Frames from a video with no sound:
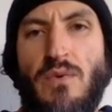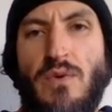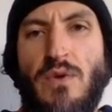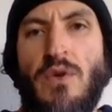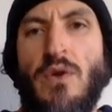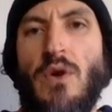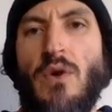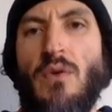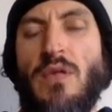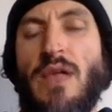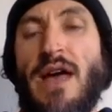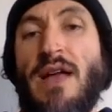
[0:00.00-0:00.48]

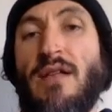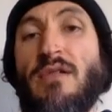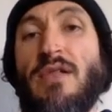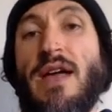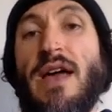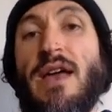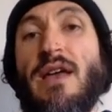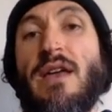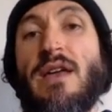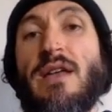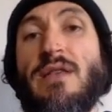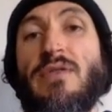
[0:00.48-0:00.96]
Like
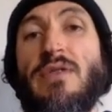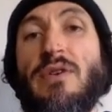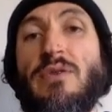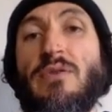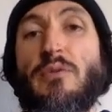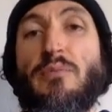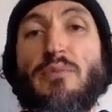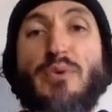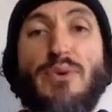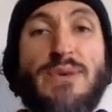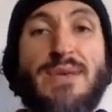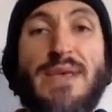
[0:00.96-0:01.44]

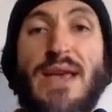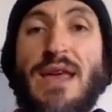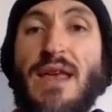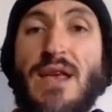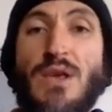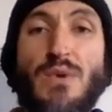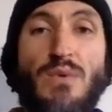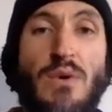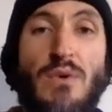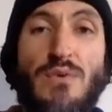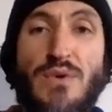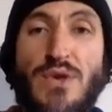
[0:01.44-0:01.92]
the
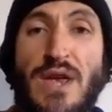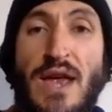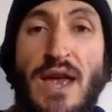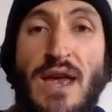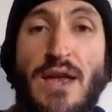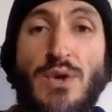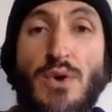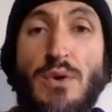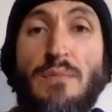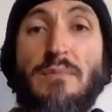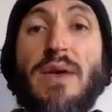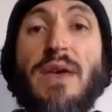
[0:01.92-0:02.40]
percentage won't
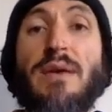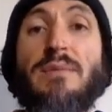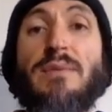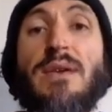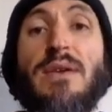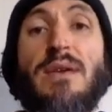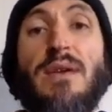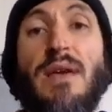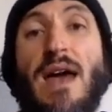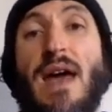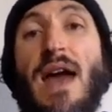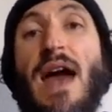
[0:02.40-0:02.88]
change, or
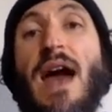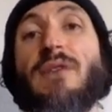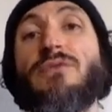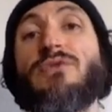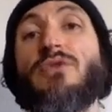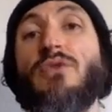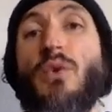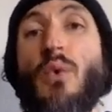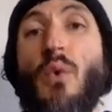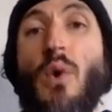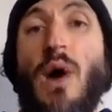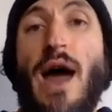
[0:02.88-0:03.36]
maybe
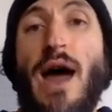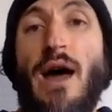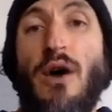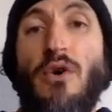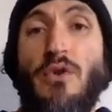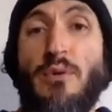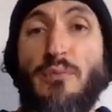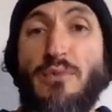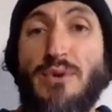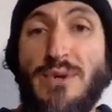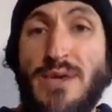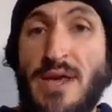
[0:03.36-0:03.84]
after a
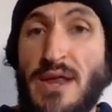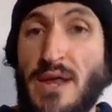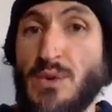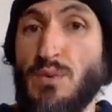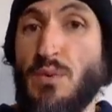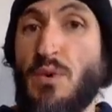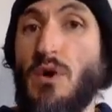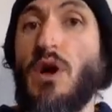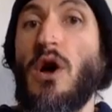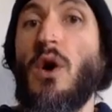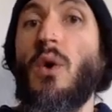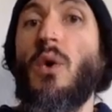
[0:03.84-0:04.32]
while the
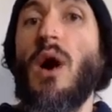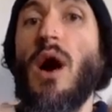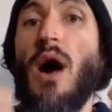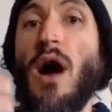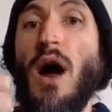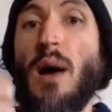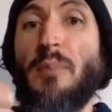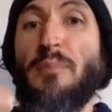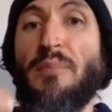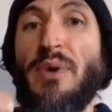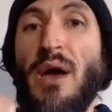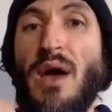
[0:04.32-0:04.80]
percentage will go
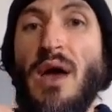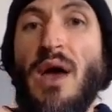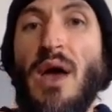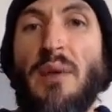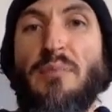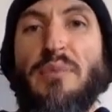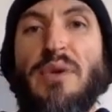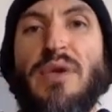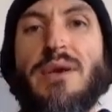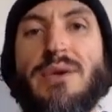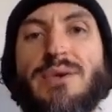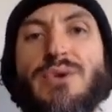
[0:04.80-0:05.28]
up
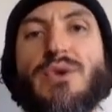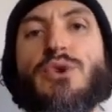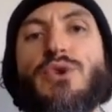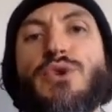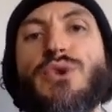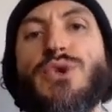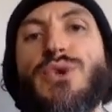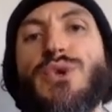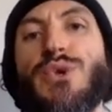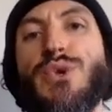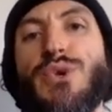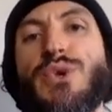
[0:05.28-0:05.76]
because
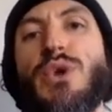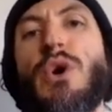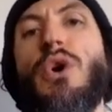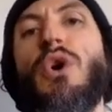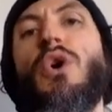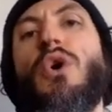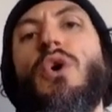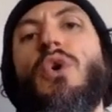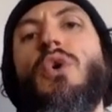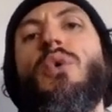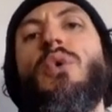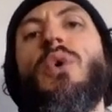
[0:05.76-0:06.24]
you're
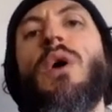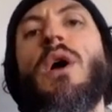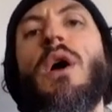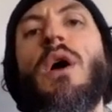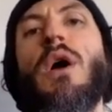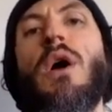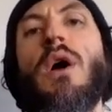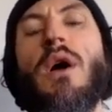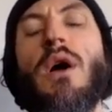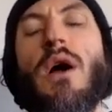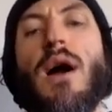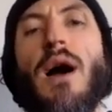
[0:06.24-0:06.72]
so
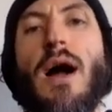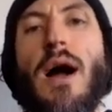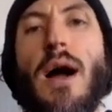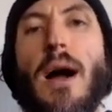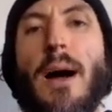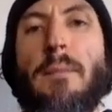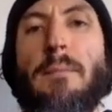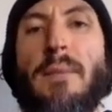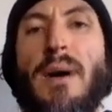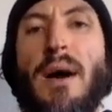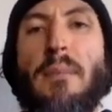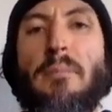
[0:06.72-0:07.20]

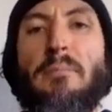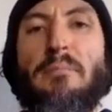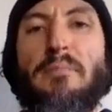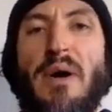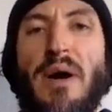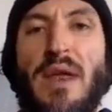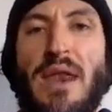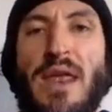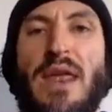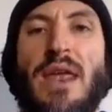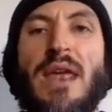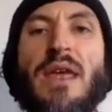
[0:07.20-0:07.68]

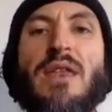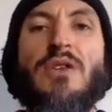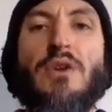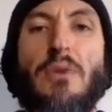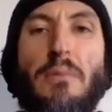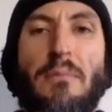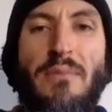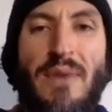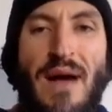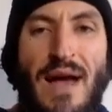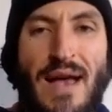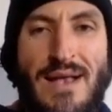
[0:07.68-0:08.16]
abundant in
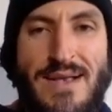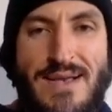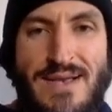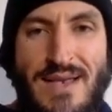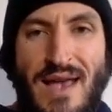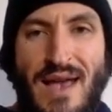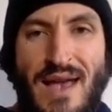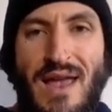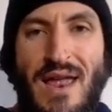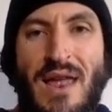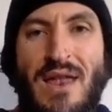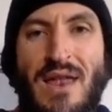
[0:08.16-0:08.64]
your
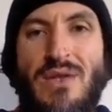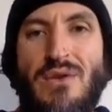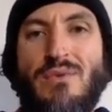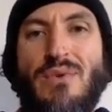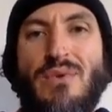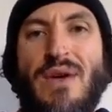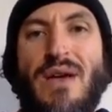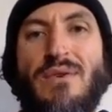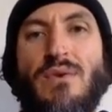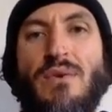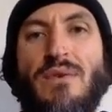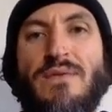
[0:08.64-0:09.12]
mindset, and
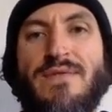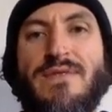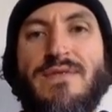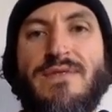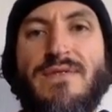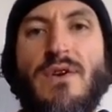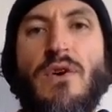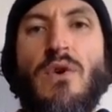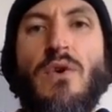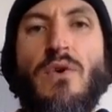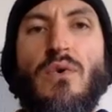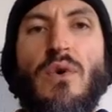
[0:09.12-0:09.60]
you have
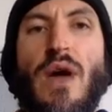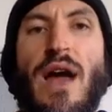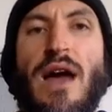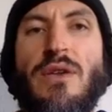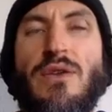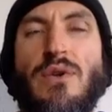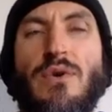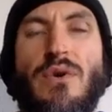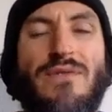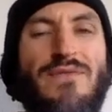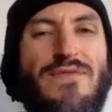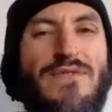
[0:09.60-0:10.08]

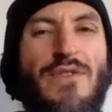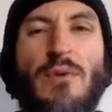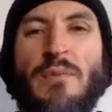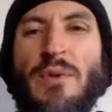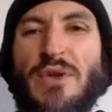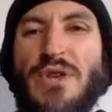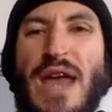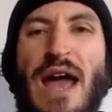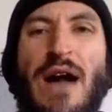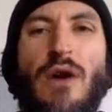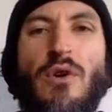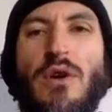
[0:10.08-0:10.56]
so
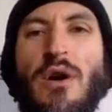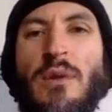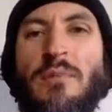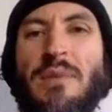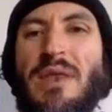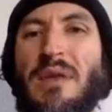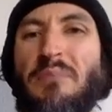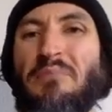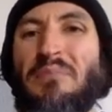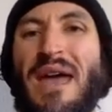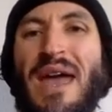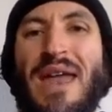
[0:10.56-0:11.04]
much outcome
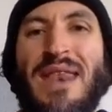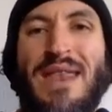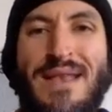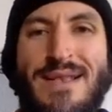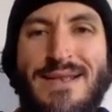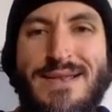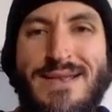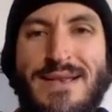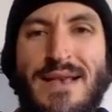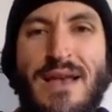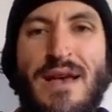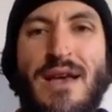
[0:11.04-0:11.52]

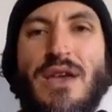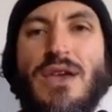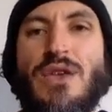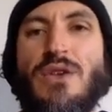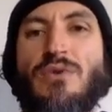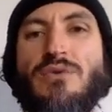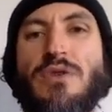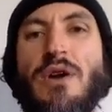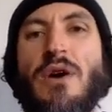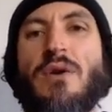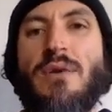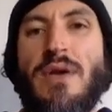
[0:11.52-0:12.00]
independence.
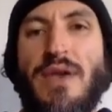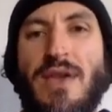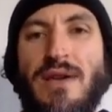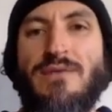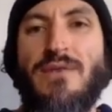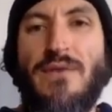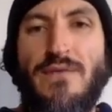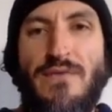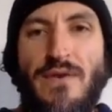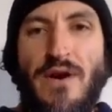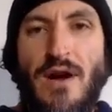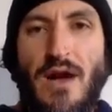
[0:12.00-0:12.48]
You don't give
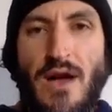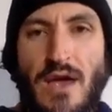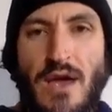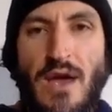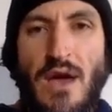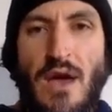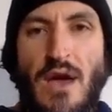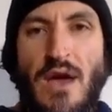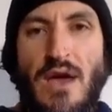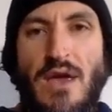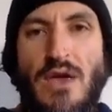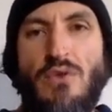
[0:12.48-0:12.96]
a fuck.
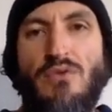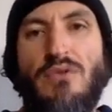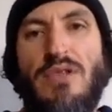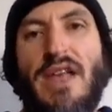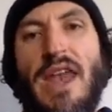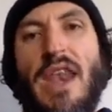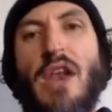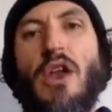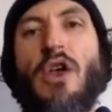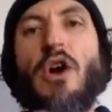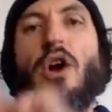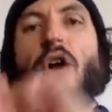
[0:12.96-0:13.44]
You
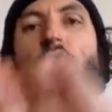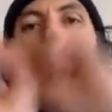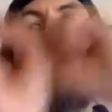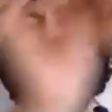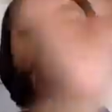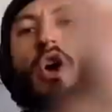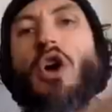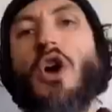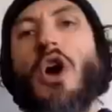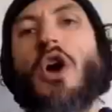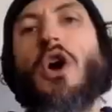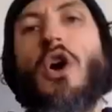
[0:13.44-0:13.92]
let it all
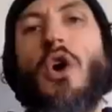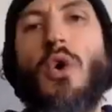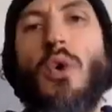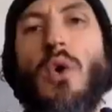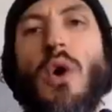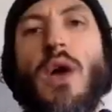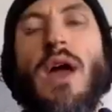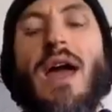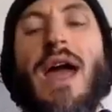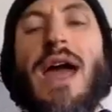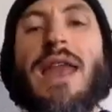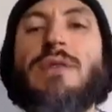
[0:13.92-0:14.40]

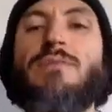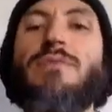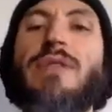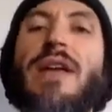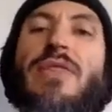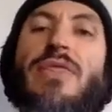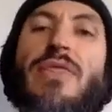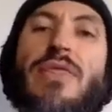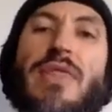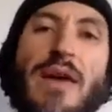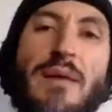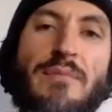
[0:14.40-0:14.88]
go, and you
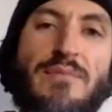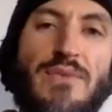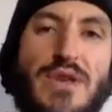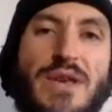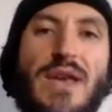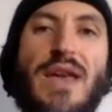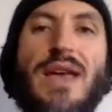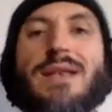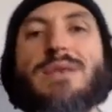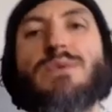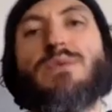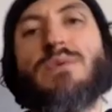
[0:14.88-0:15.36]
let them
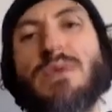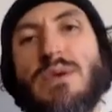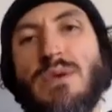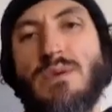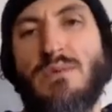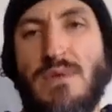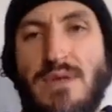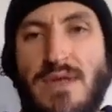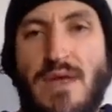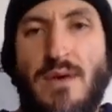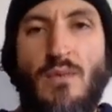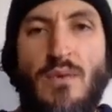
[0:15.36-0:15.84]
chase, which is
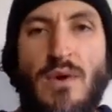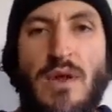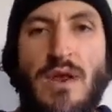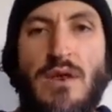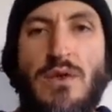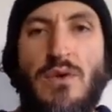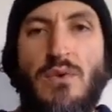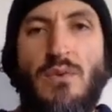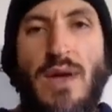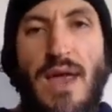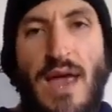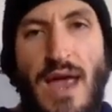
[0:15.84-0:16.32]
what they want to
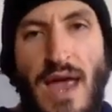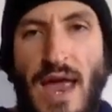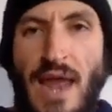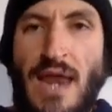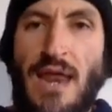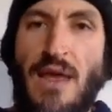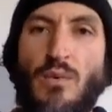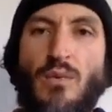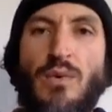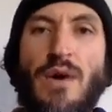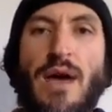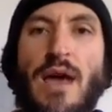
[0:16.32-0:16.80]
do
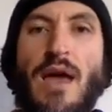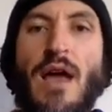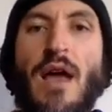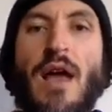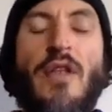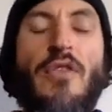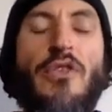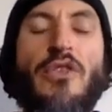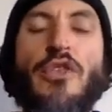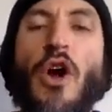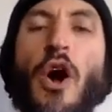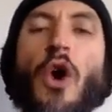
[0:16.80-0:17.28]
anyway.
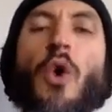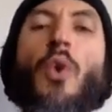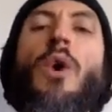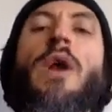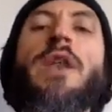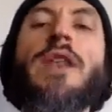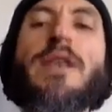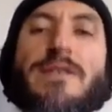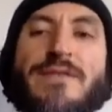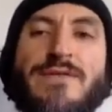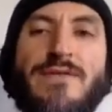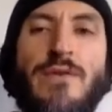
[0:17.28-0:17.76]
No
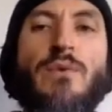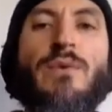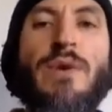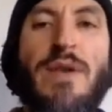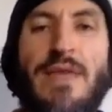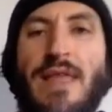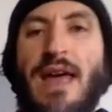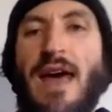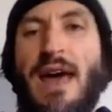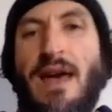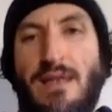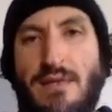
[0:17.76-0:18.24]
one is
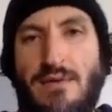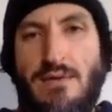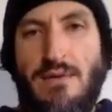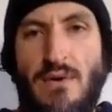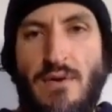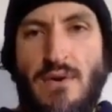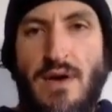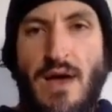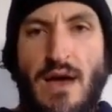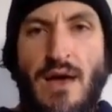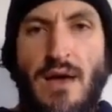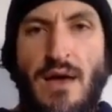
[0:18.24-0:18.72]
doing that.
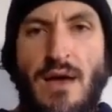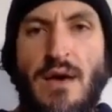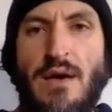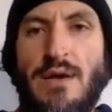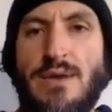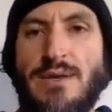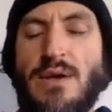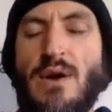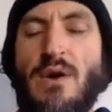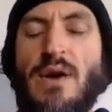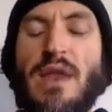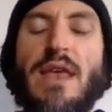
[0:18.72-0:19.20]
Okay.
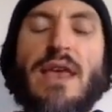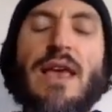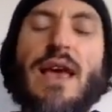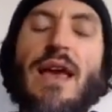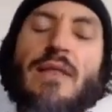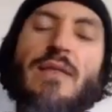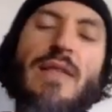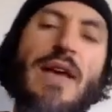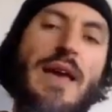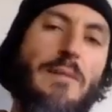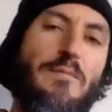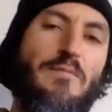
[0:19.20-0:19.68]
So, and
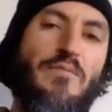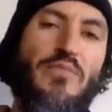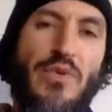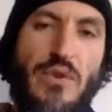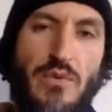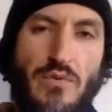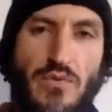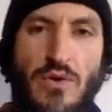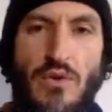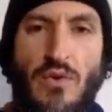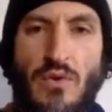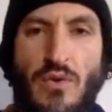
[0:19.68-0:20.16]
again, like,
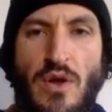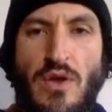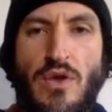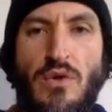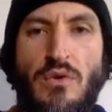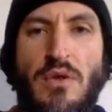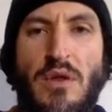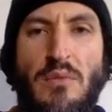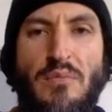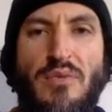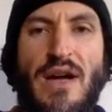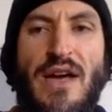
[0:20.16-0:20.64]
you
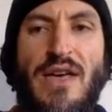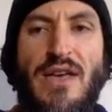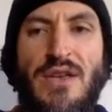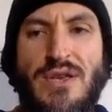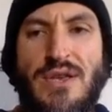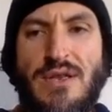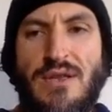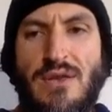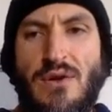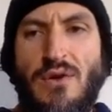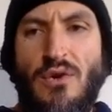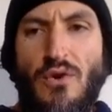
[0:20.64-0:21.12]
can apply that
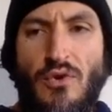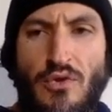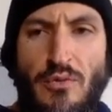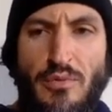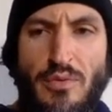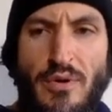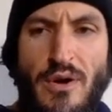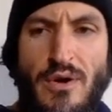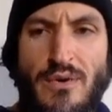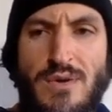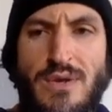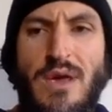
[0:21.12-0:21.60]
shit to cold
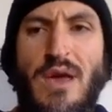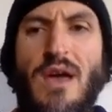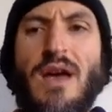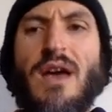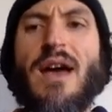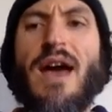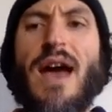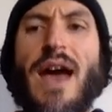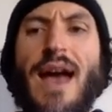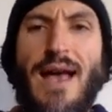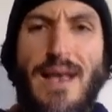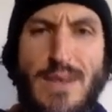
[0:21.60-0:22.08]
approach
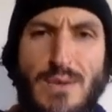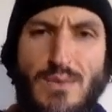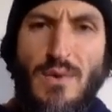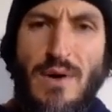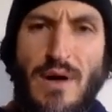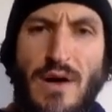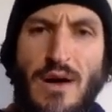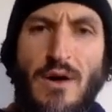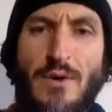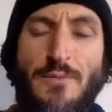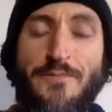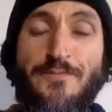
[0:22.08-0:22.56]
as
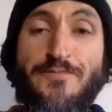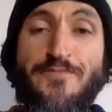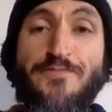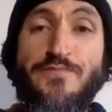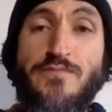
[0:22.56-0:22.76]
well.